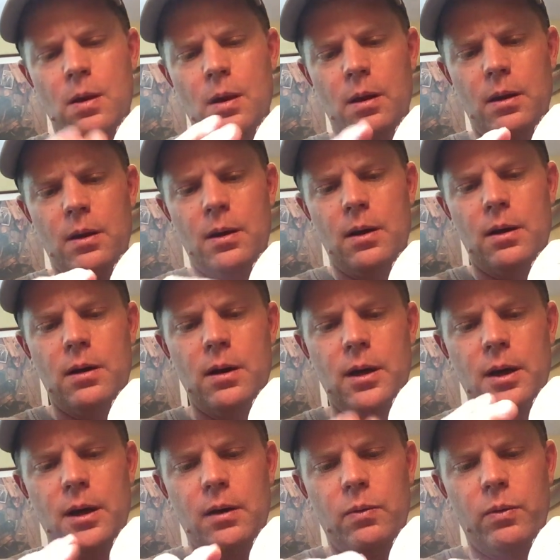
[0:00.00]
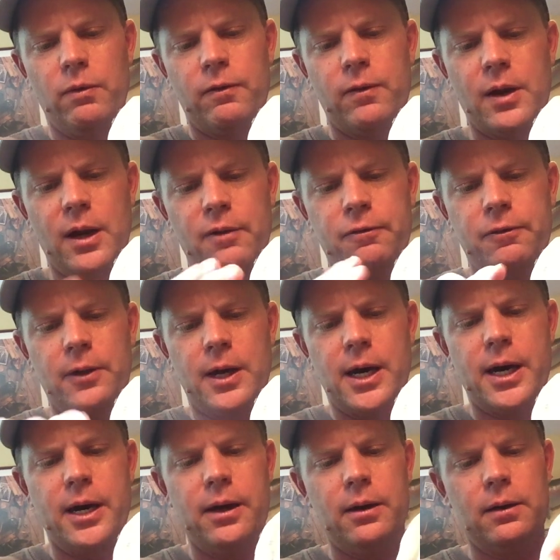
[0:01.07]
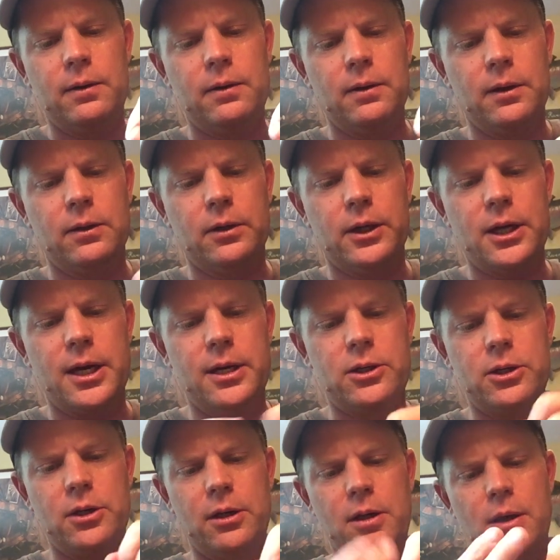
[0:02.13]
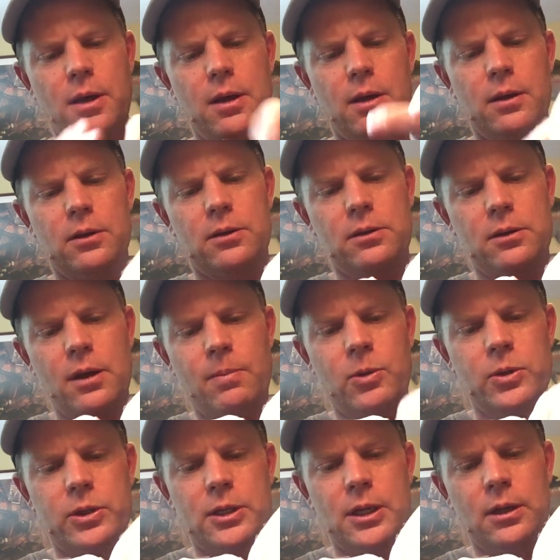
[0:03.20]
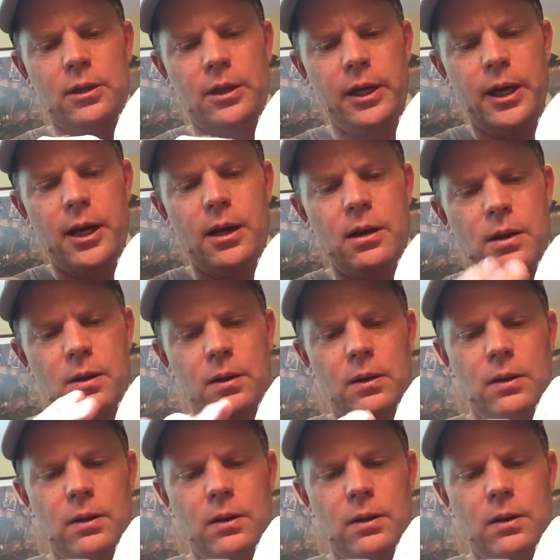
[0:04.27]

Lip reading: And we've got a fly that'll catch summer steelhead.